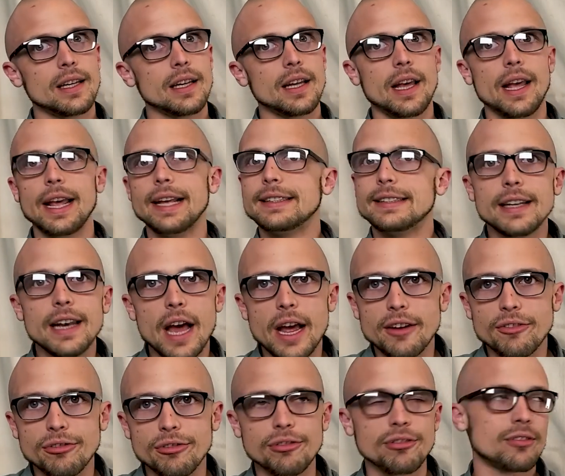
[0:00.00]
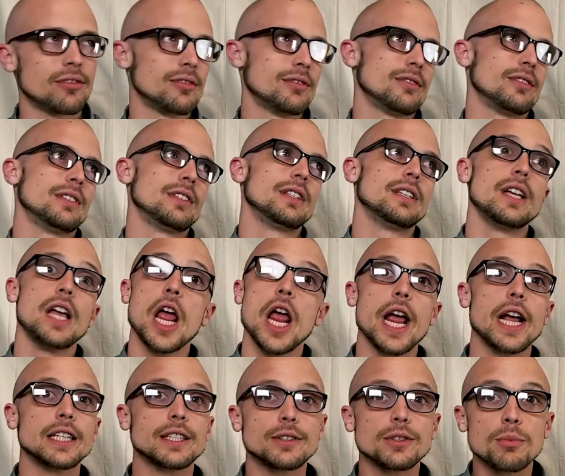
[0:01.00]
It's a knife.
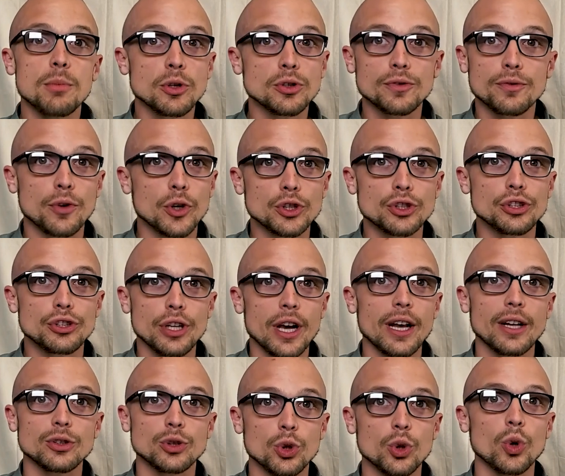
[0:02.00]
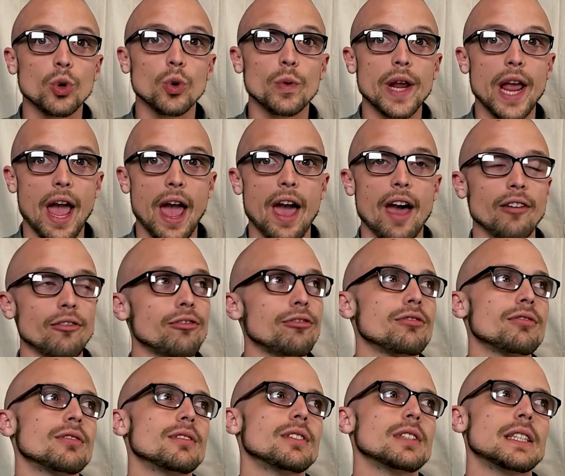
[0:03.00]
It's the most versatile tool we have.
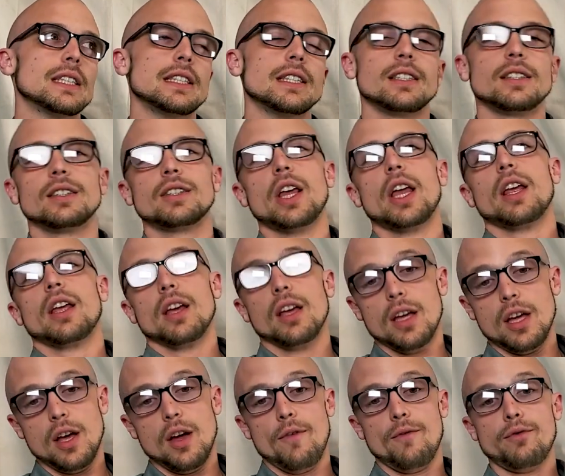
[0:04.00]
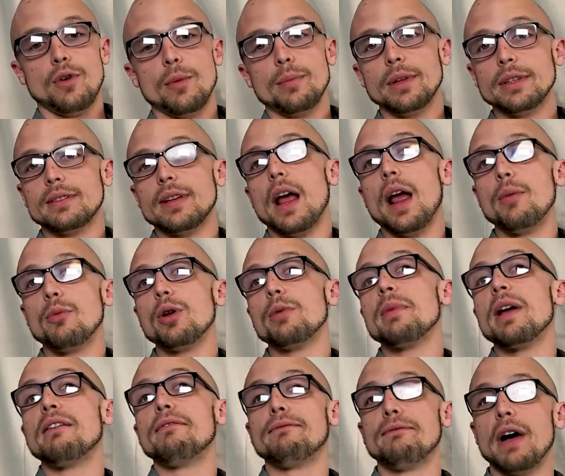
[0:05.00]
Like, from the time we
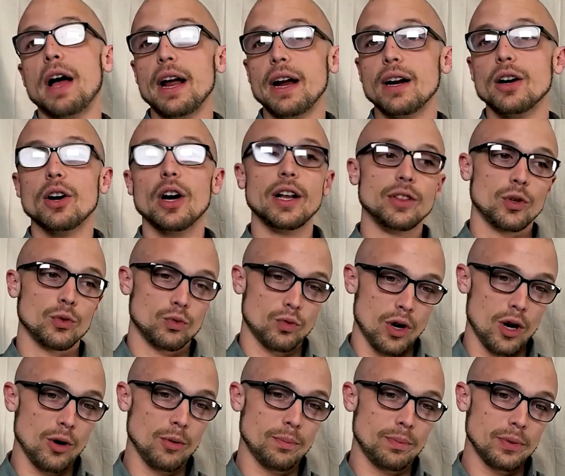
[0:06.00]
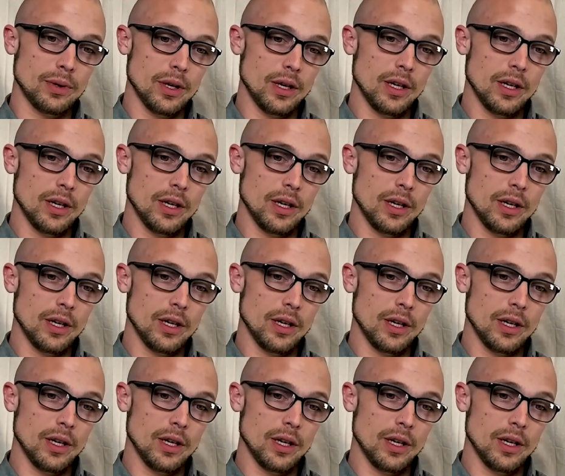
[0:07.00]
made fire and the rope